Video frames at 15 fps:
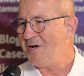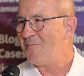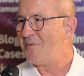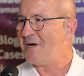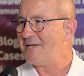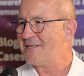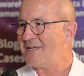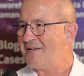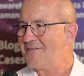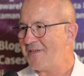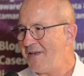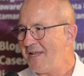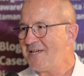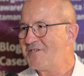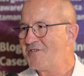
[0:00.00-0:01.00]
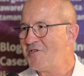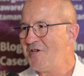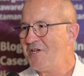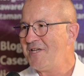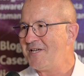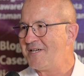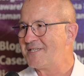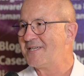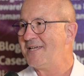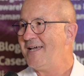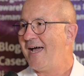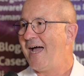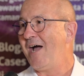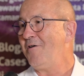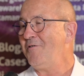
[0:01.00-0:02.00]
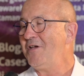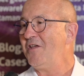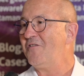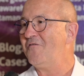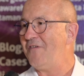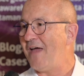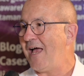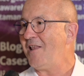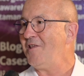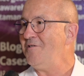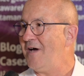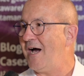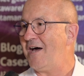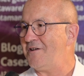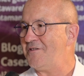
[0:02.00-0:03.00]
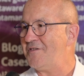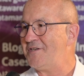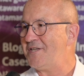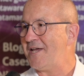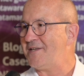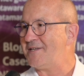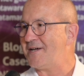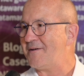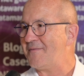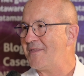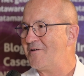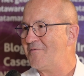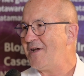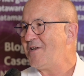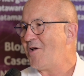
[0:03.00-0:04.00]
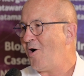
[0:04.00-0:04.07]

But the next thing is how to get value out of the data, right?